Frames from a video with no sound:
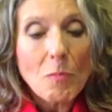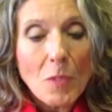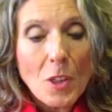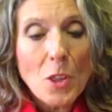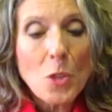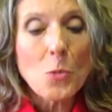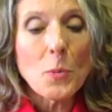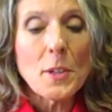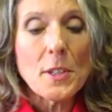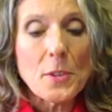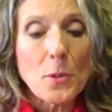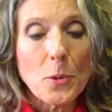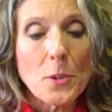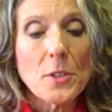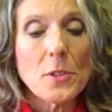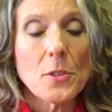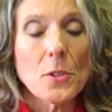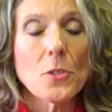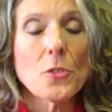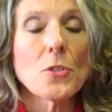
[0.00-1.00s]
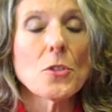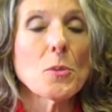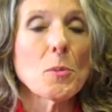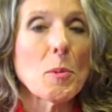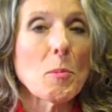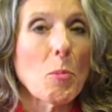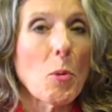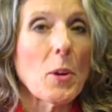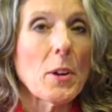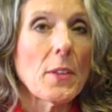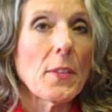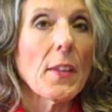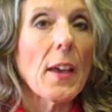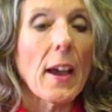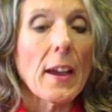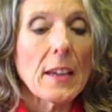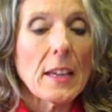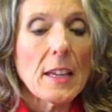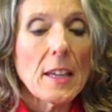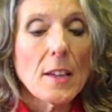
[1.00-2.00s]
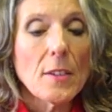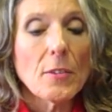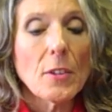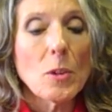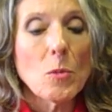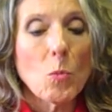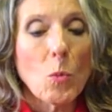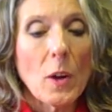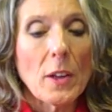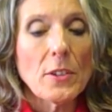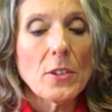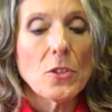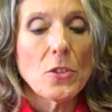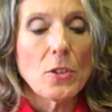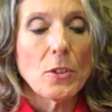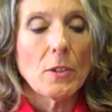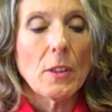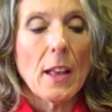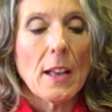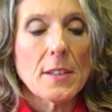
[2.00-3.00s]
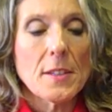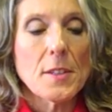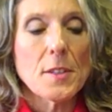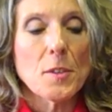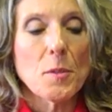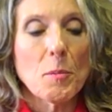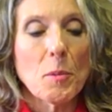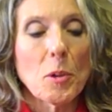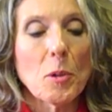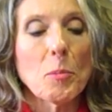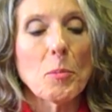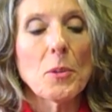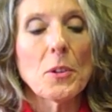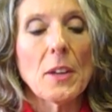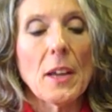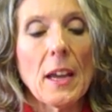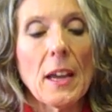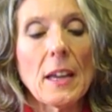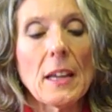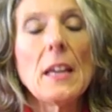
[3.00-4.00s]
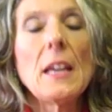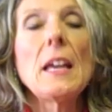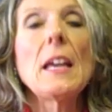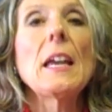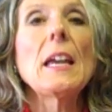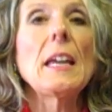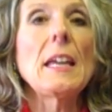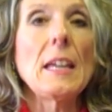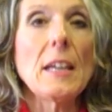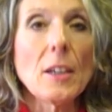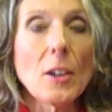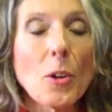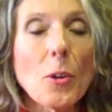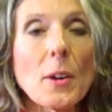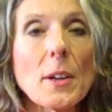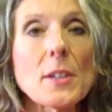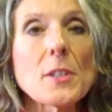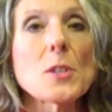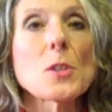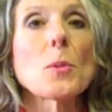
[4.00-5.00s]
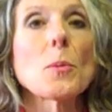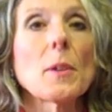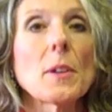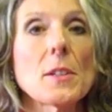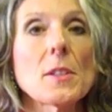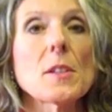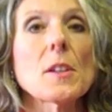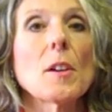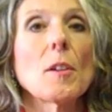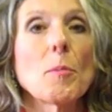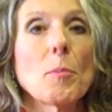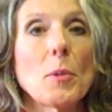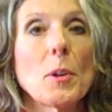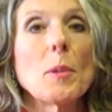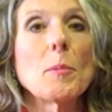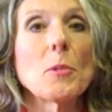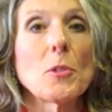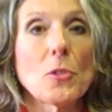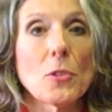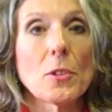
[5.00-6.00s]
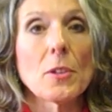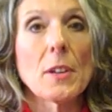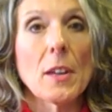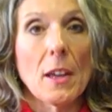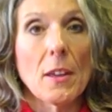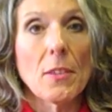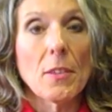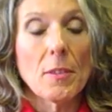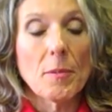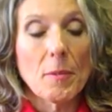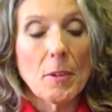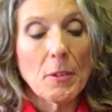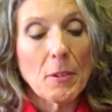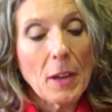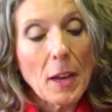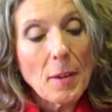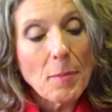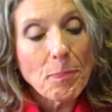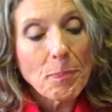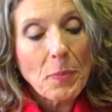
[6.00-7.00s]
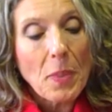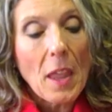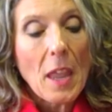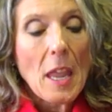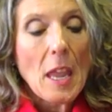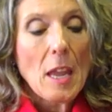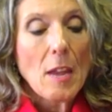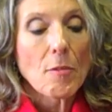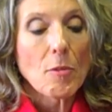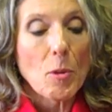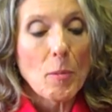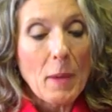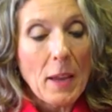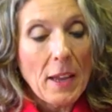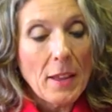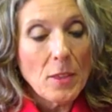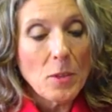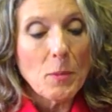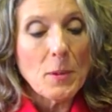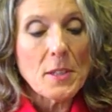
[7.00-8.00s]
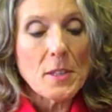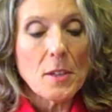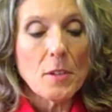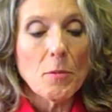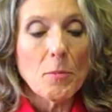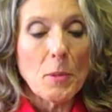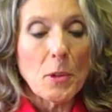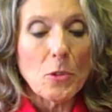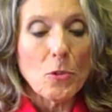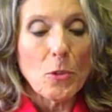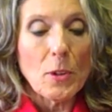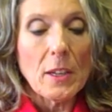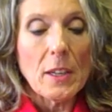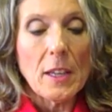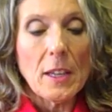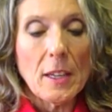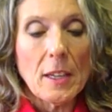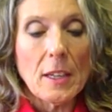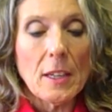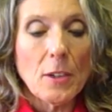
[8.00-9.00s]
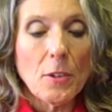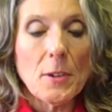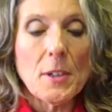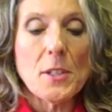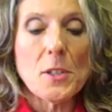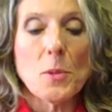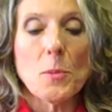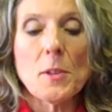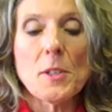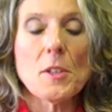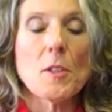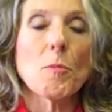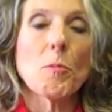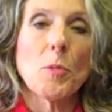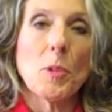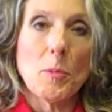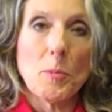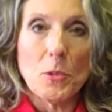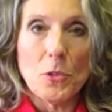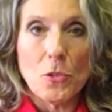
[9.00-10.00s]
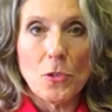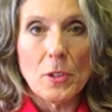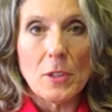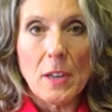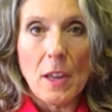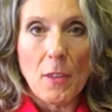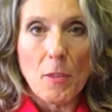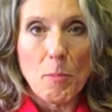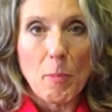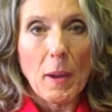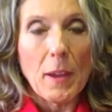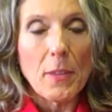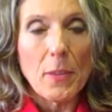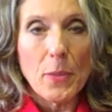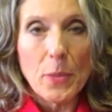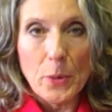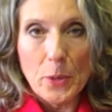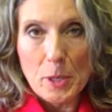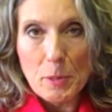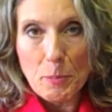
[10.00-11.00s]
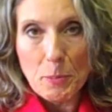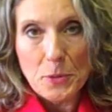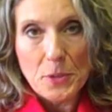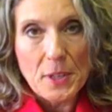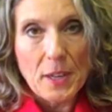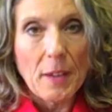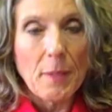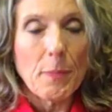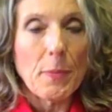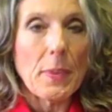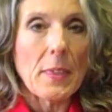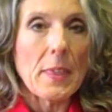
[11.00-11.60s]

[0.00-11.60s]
The researchers reported that even one to two glasses of milk per day increase the risk of premature death, okay? For men, the risk of milk drinking increased the risk of premature death by thirty percent,